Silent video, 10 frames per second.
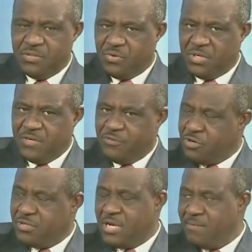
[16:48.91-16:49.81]
to give
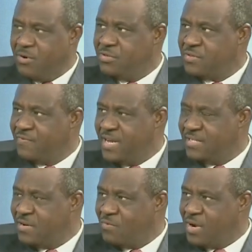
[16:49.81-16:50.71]
short-term loans of less
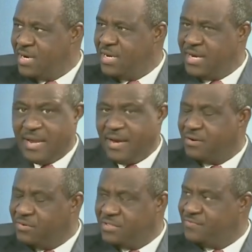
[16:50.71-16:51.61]
than 1 year that
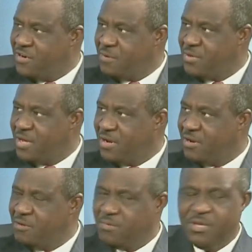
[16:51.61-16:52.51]
cannot develop your
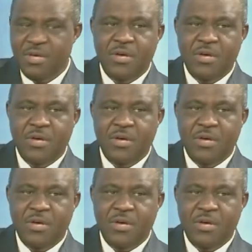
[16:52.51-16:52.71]
economy,